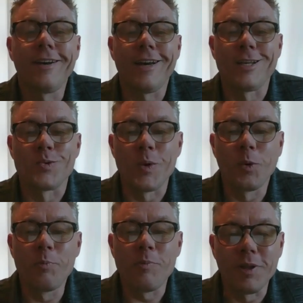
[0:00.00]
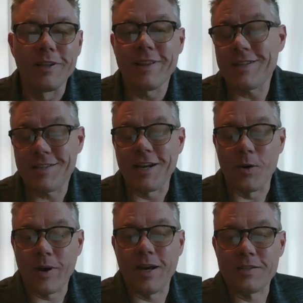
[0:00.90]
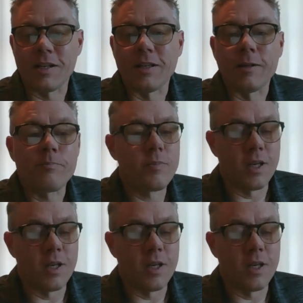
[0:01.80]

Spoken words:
as we will be building that site out constantly.